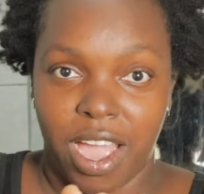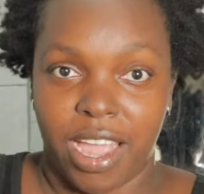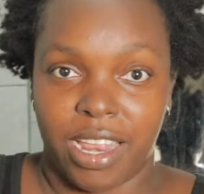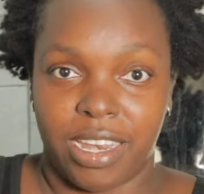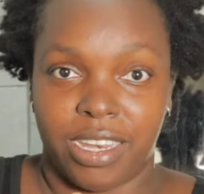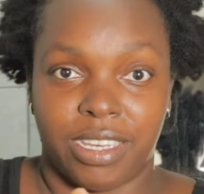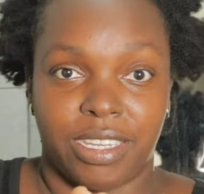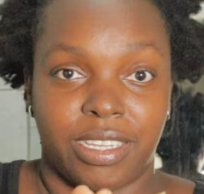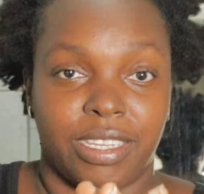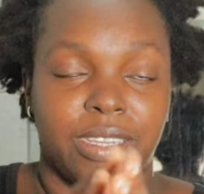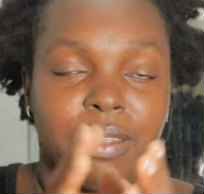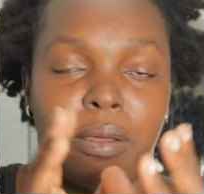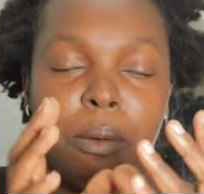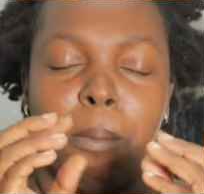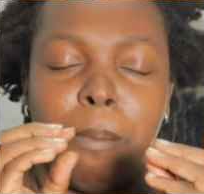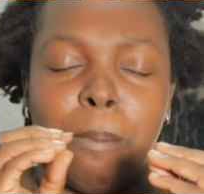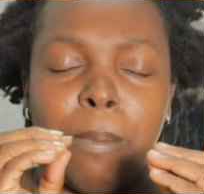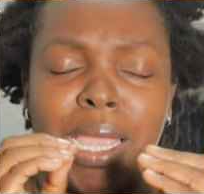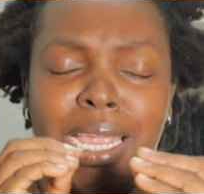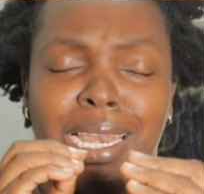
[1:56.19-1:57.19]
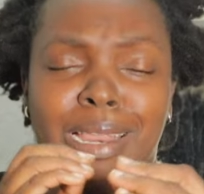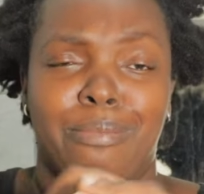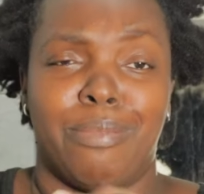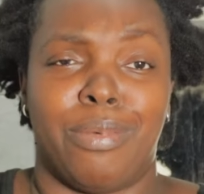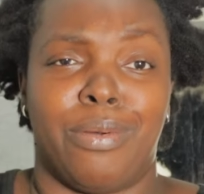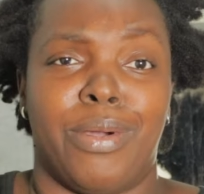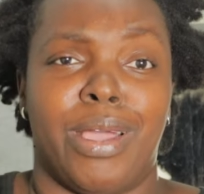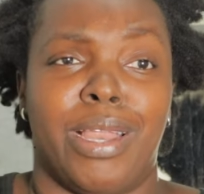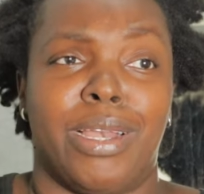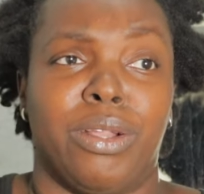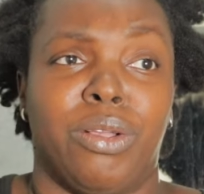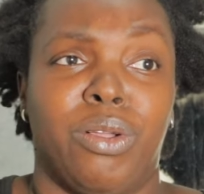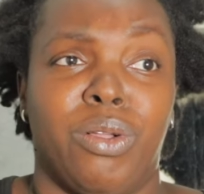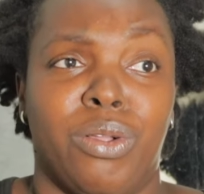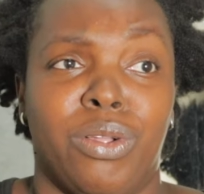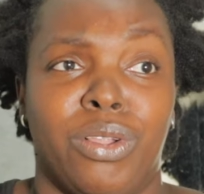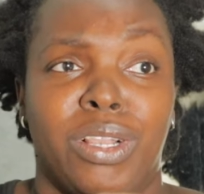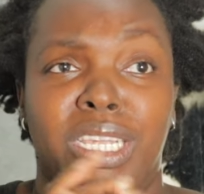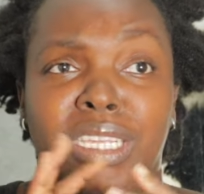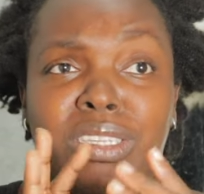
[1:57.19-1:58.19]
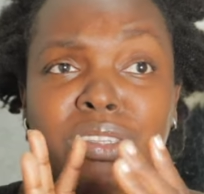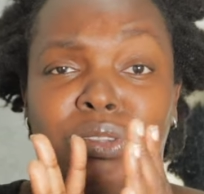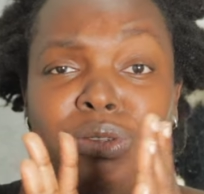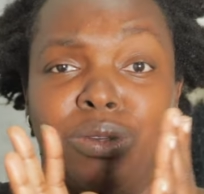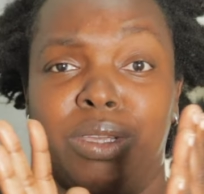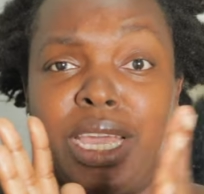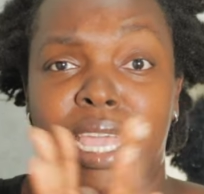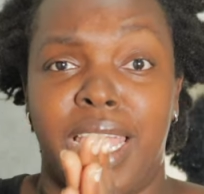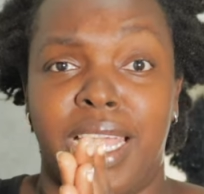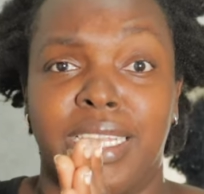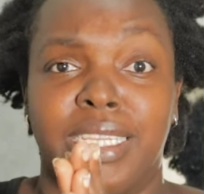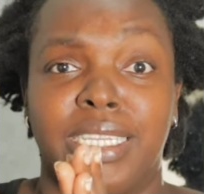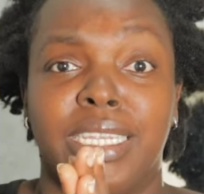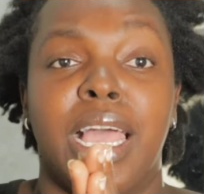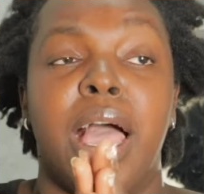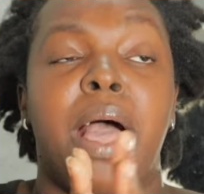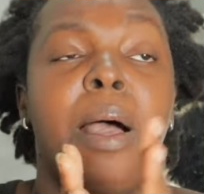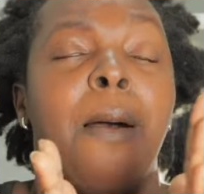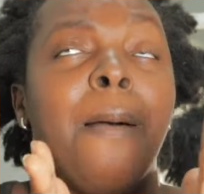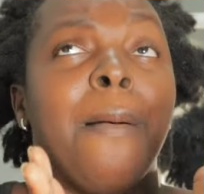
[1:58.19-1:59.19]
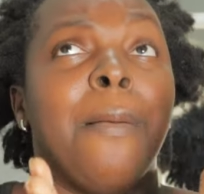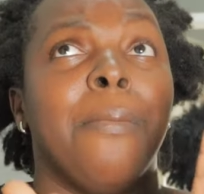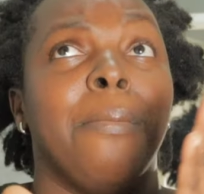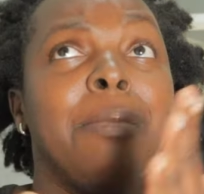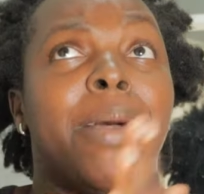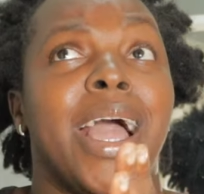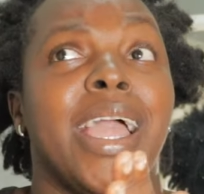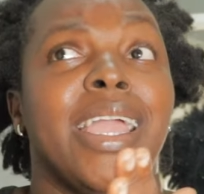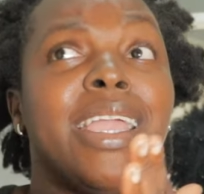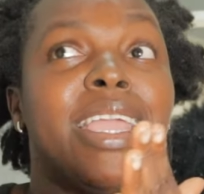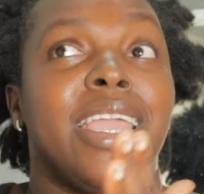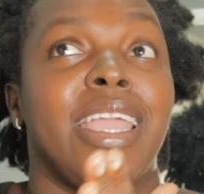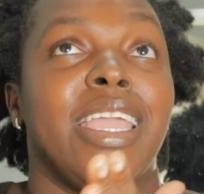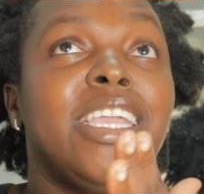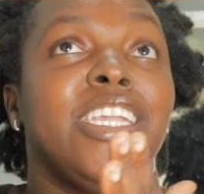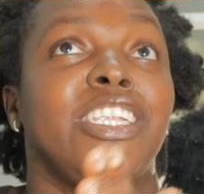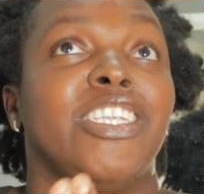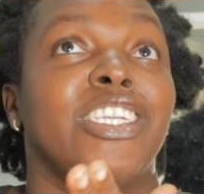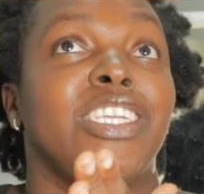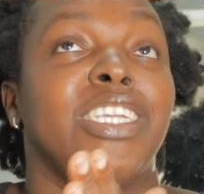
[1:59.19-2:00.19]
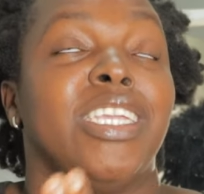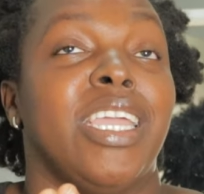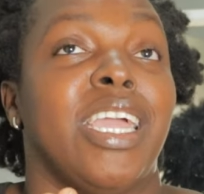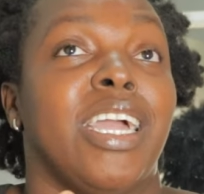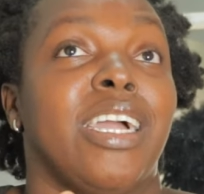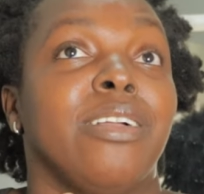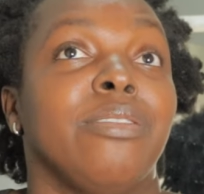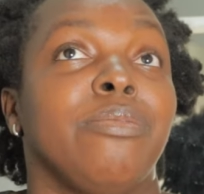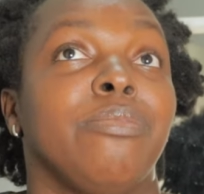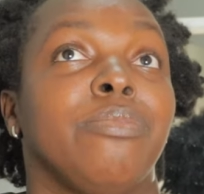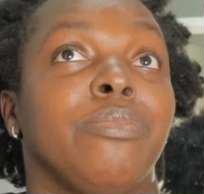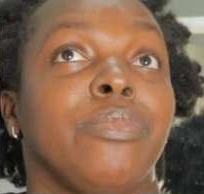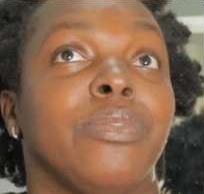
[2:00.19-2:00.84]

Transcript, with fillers: And my number one goal is to get my each year.